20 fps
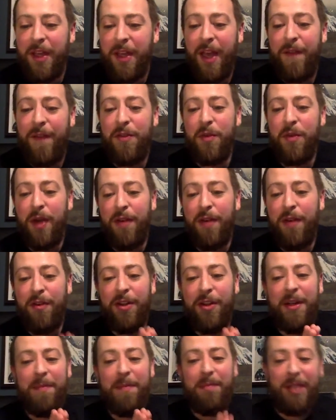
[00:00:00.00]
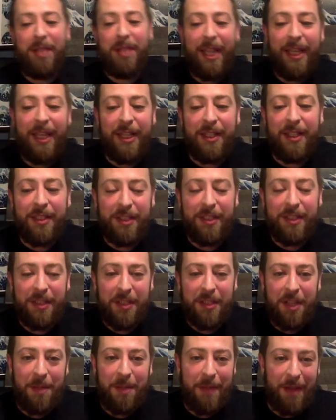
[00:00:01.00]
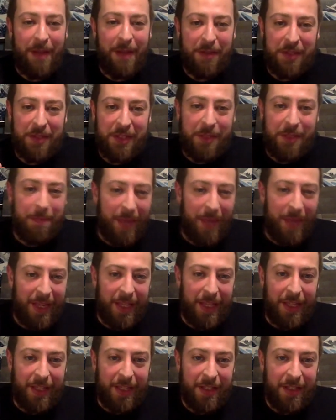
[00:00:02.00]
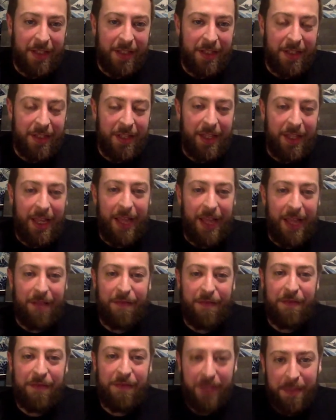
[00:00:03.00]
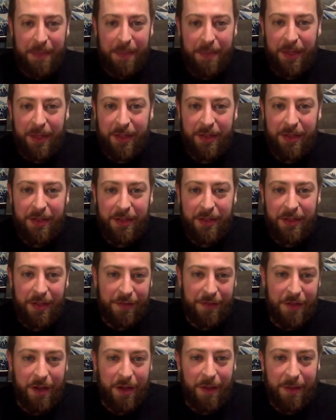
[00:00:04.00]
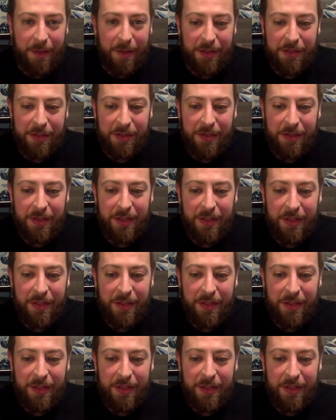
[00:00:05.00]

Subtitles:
have you ever complained about specking and flipping of comics?